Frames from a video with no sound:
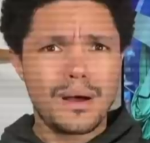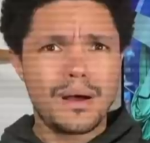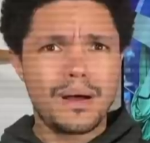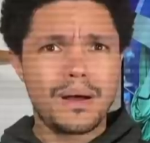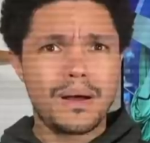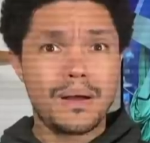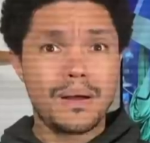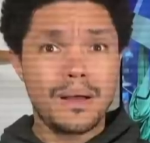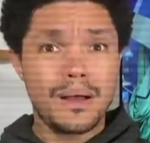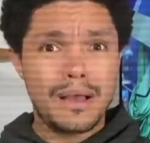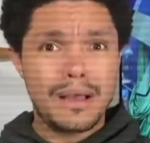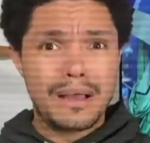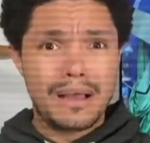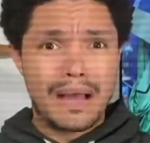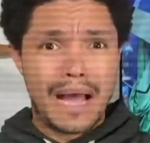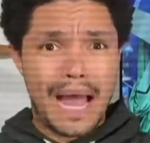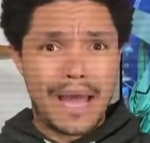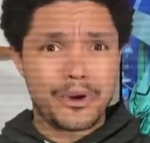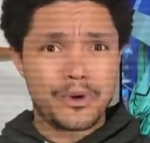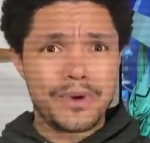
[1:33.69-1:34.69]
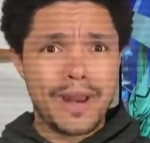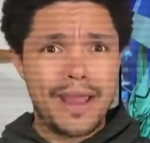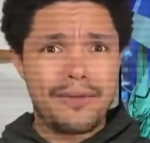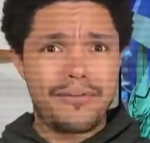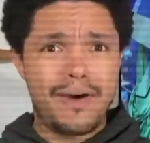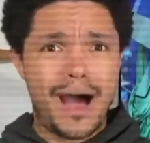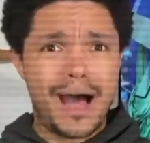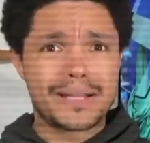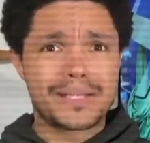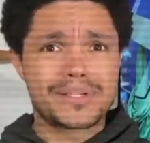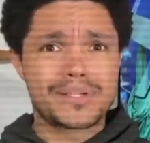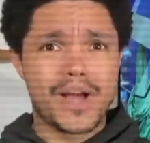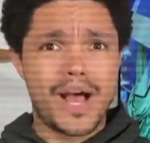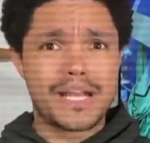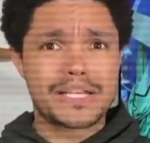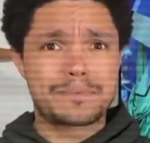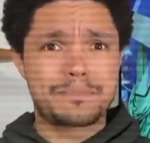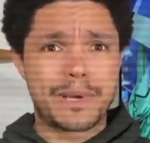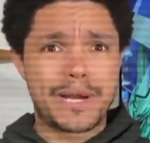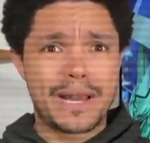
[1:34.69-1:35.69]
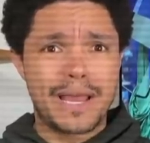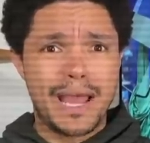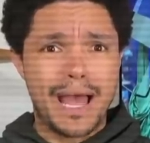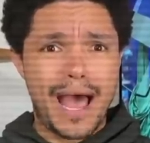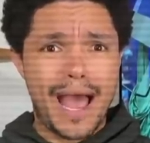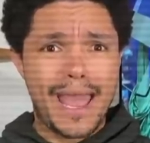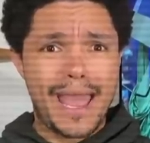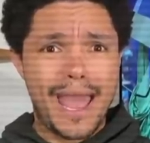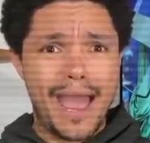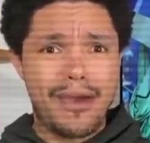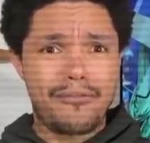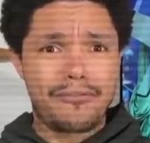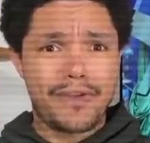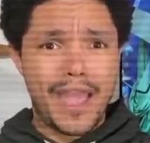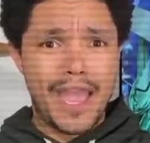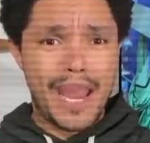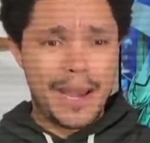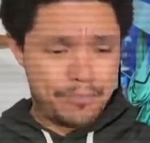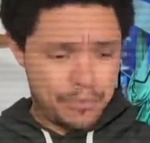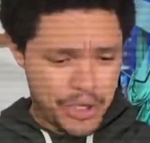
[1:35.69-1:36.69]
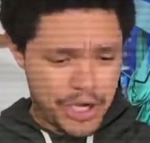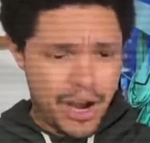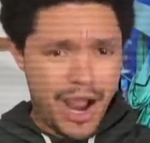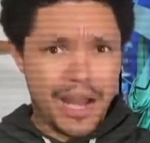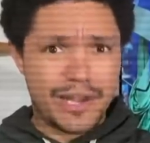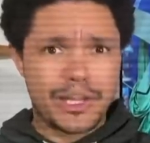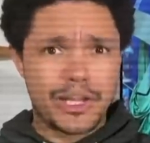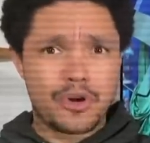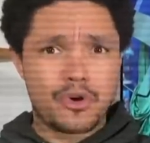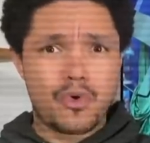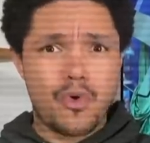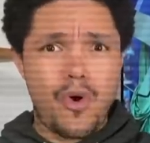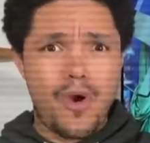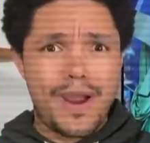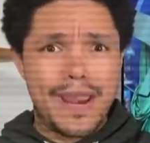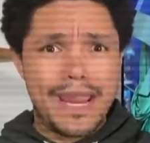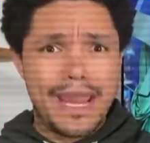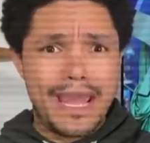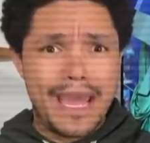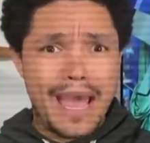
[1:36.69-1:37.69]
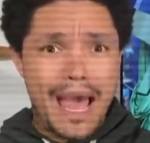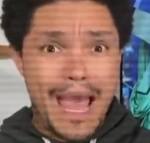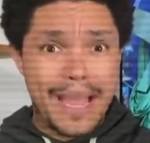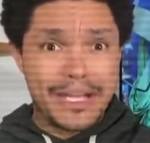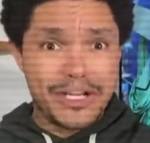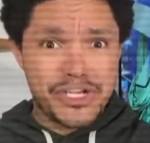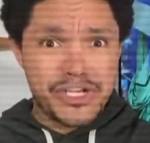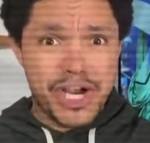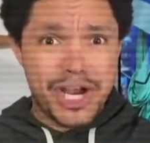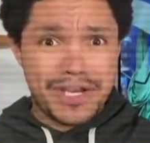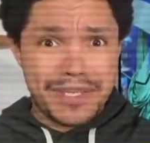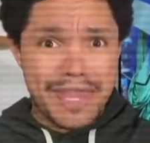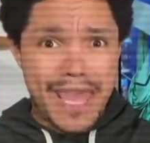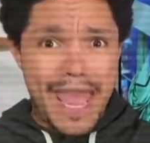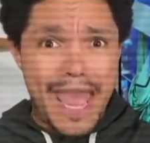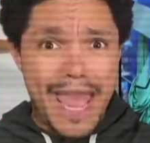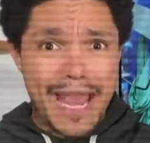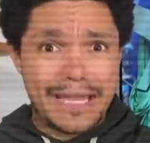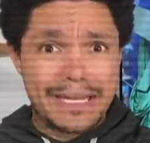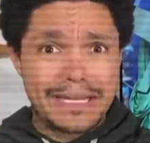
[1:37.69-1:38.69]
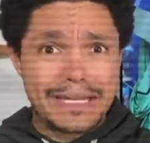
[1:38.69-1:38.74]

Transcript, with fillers: Uh, I don't have hot sauce, but I have apricot LaCroix. I can chug that.